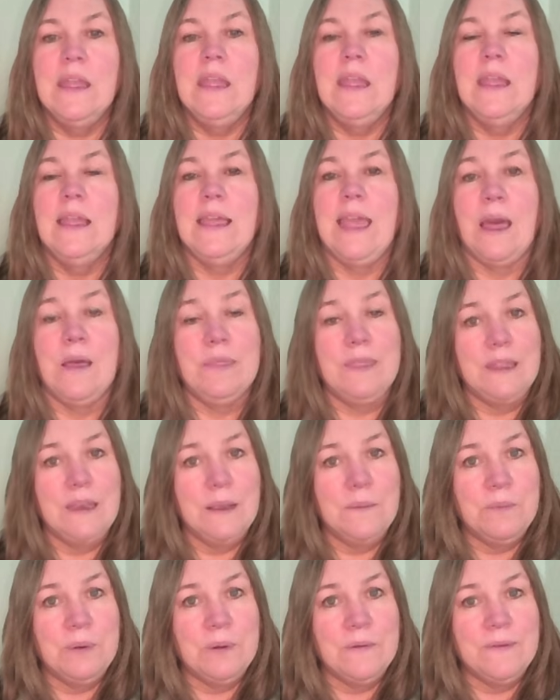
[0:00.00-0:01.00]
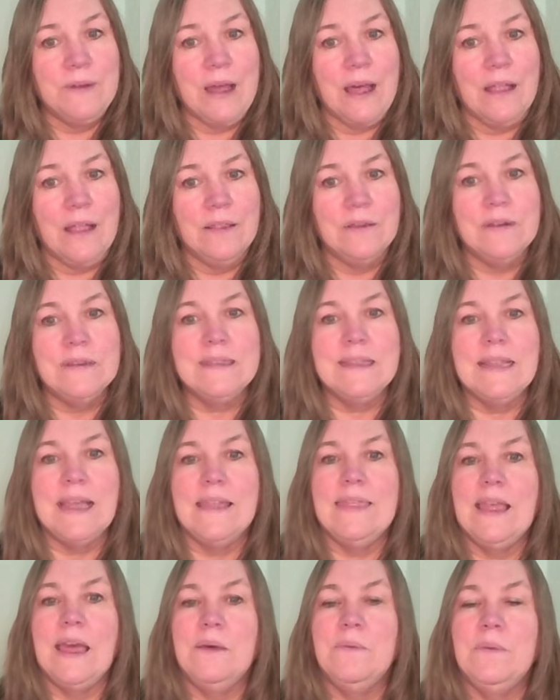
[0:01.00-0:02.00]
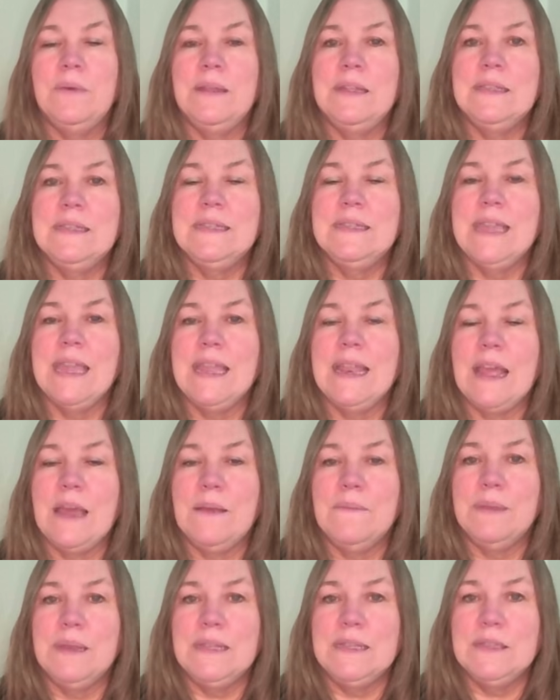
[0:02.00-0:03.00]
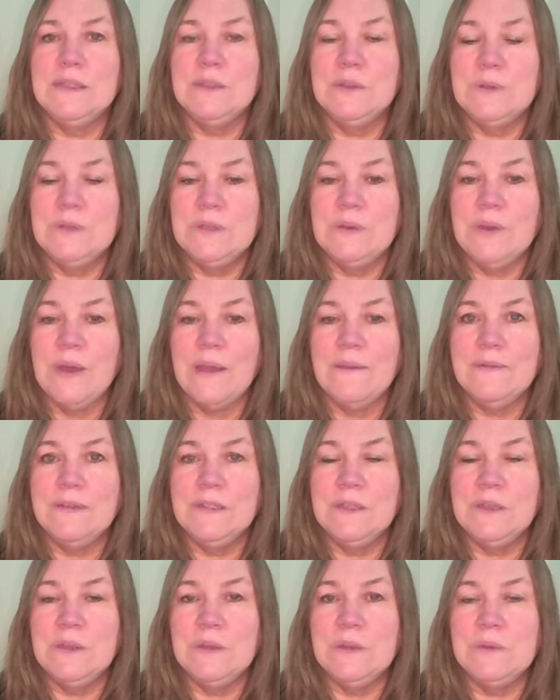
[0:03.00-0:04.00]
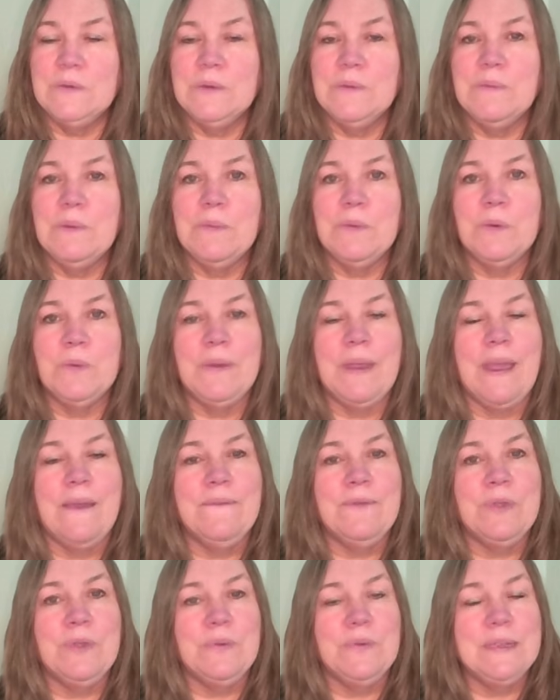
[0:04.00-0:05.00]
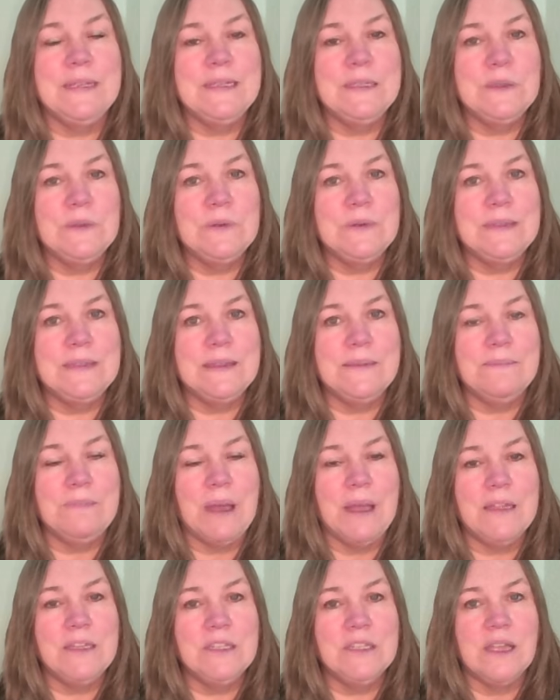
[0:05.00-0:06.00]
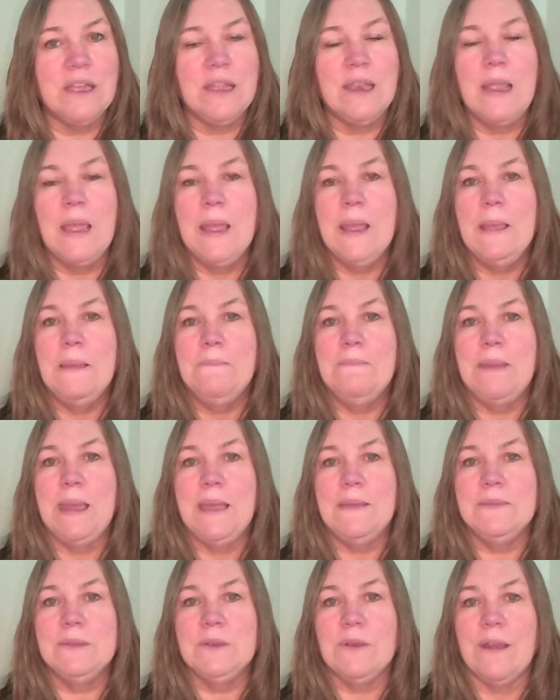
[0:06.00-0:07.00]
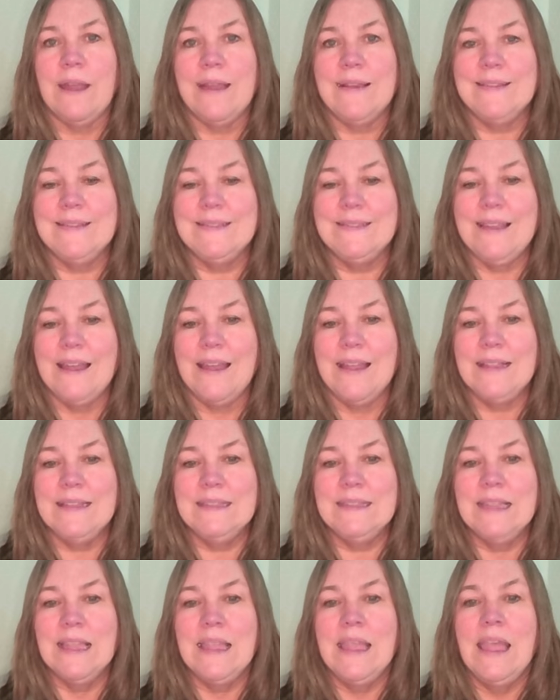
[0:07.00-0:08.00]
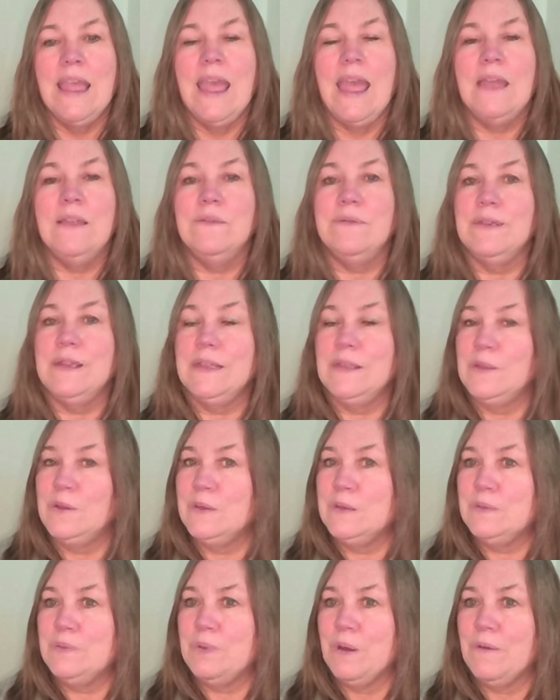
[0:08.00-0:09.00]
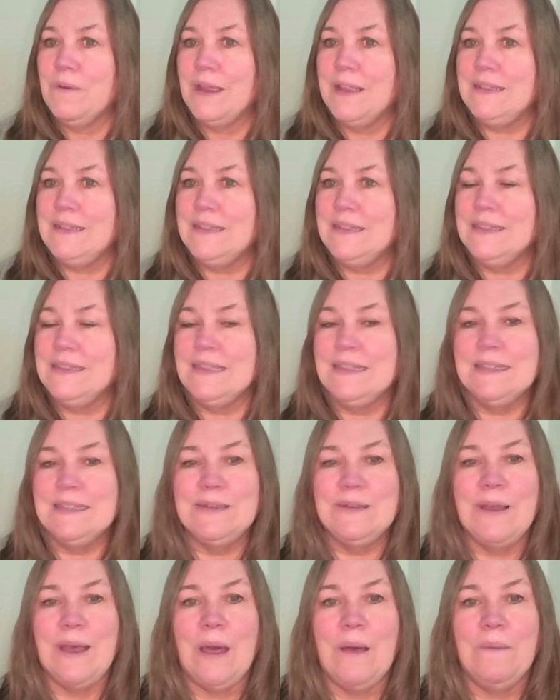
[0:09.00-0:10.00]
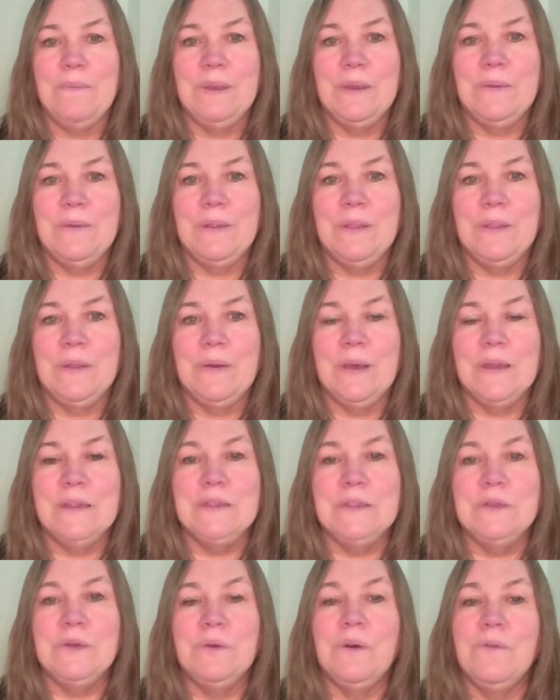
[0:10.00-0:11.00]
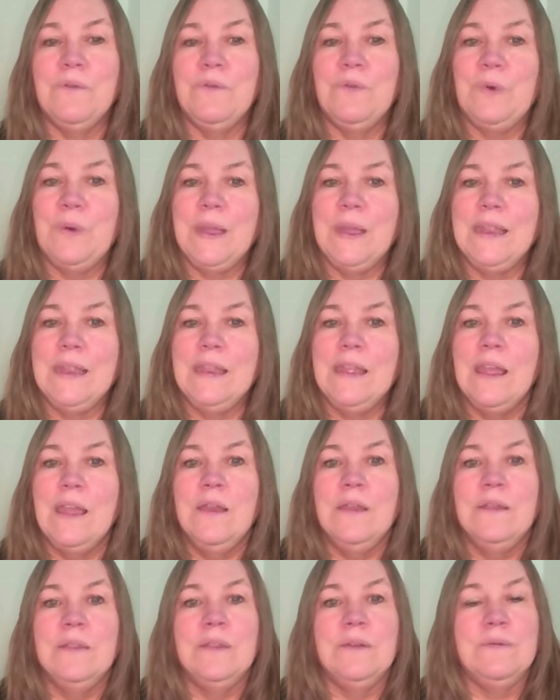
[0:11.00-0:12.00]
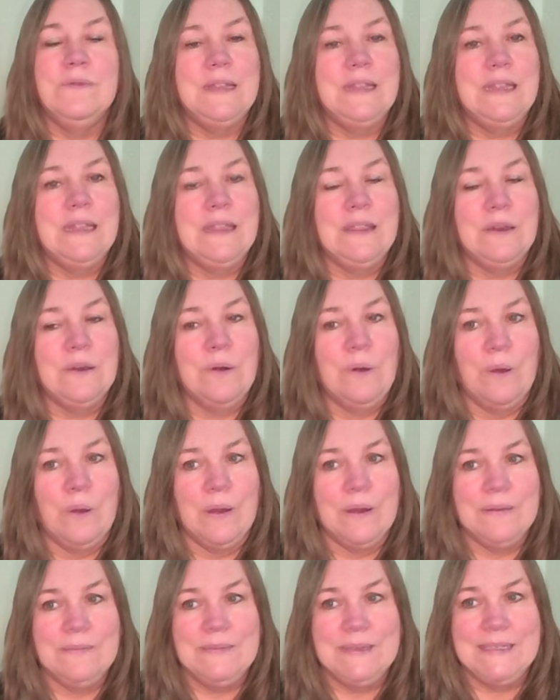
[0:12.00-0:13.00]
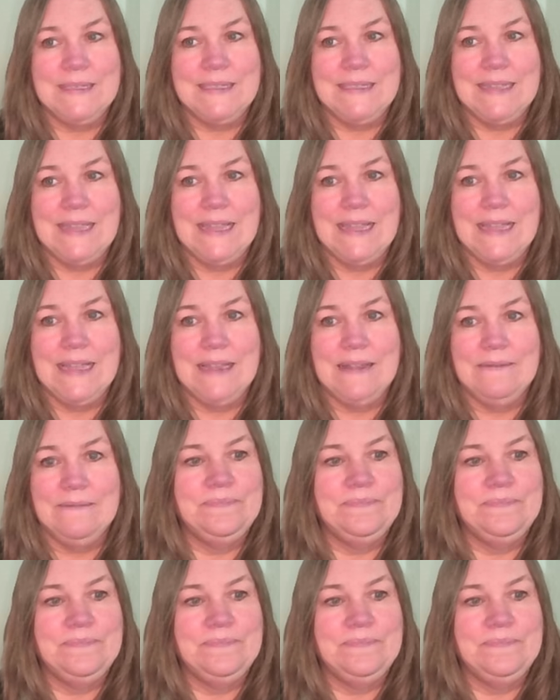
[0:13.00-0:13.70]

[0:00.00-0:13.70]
Count the number of colors, and that will indicate how many suits you have to use. Remember, we have 3 suits in Mahjong, bams, cracks, dots, and read those parentheses to help you along to avoid the reading the card mistake.